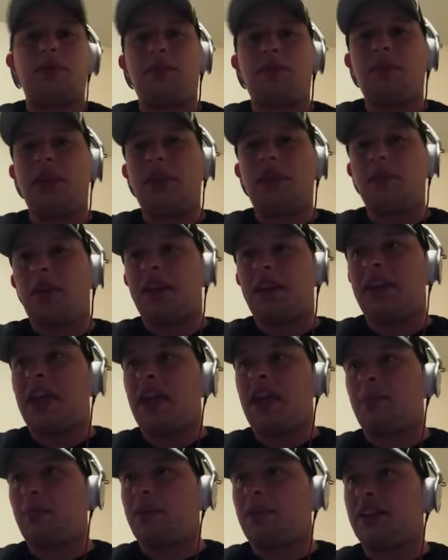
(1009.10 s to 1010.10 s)
me and my
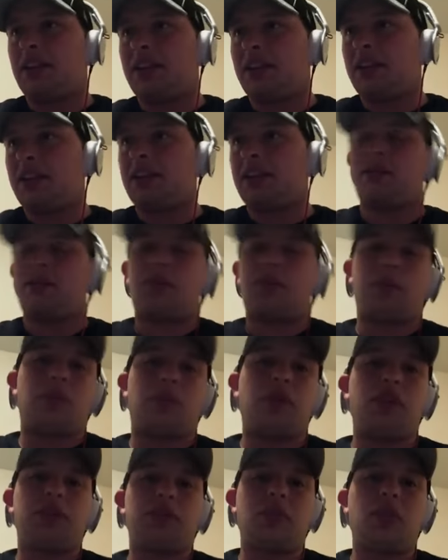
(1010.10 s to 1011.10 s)
dad predicted this for
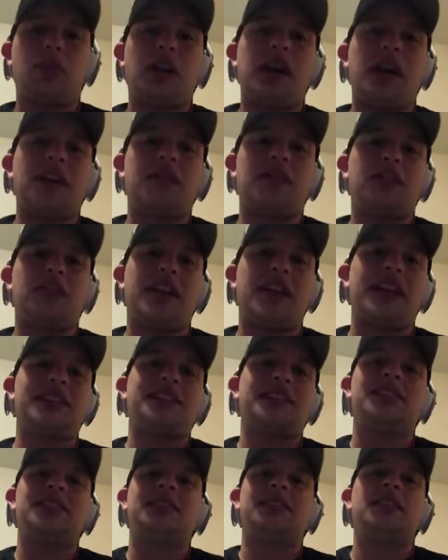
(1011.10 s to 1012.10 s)
Baltimore after
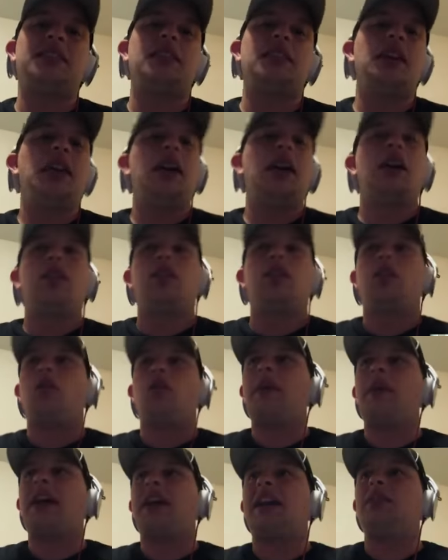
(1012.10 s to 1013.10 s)
last season. We go
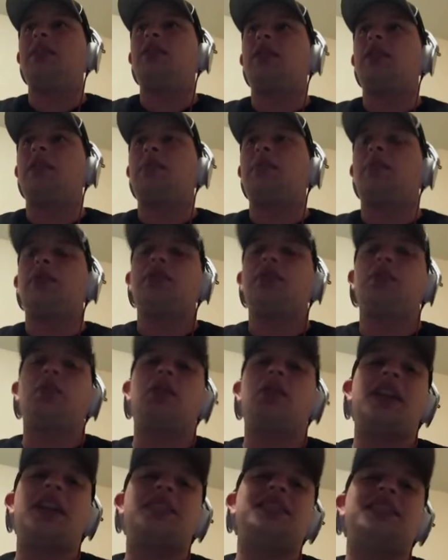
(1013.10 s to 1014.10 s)
back and look at
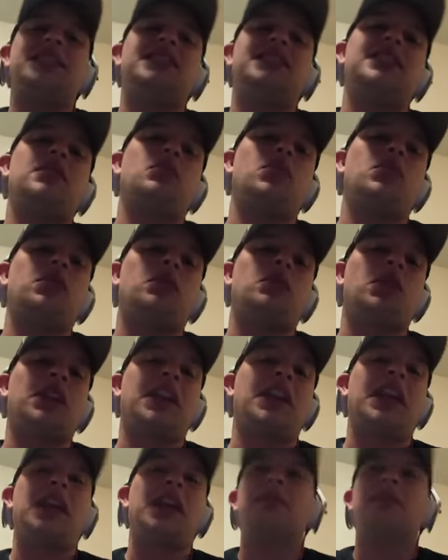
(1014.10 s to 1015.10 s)
Baltimore last season in
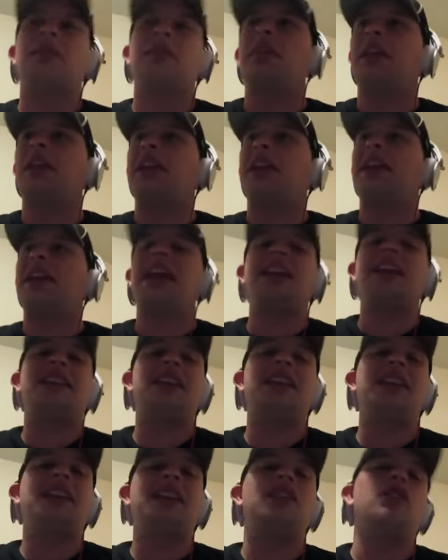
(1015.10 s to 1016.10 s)
one-run games. They were like
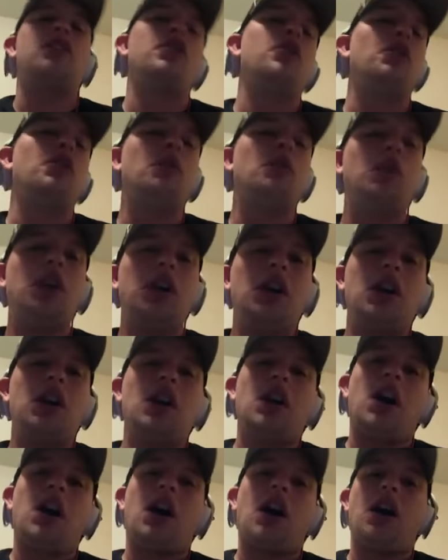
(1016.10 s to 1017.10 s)
19-2.
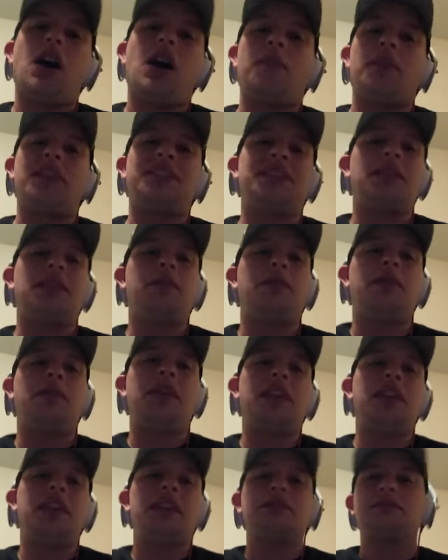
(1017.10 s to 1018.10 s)
They seem to
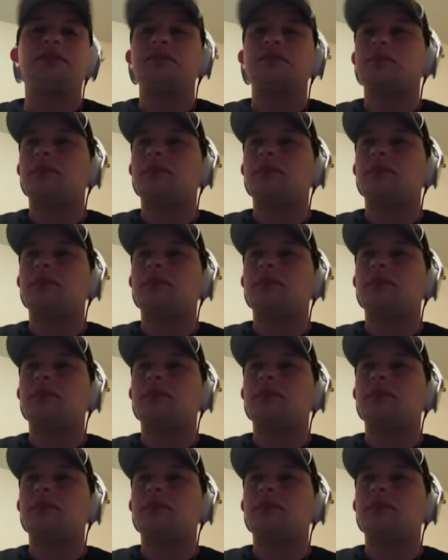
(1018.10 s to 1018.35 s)
be